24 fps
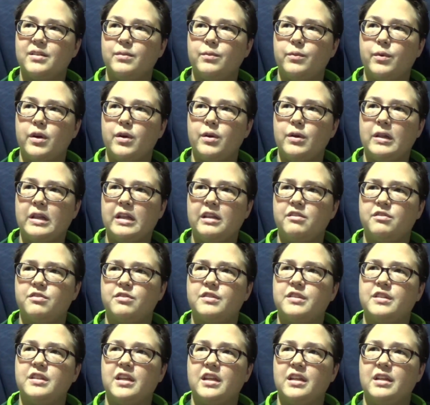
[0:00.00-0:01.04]
we
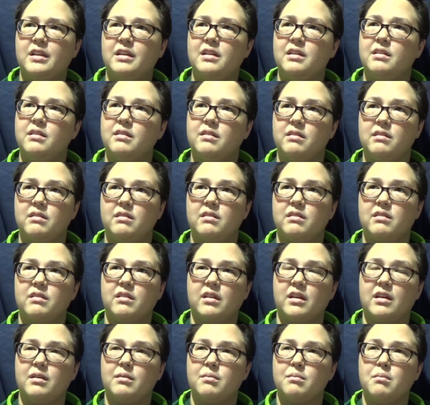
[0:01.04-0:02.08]
lived in,
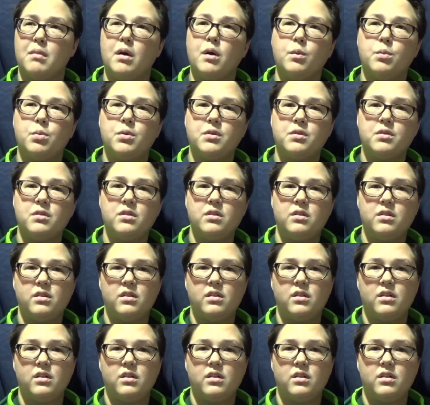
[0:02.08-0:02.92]
like, Melbourne,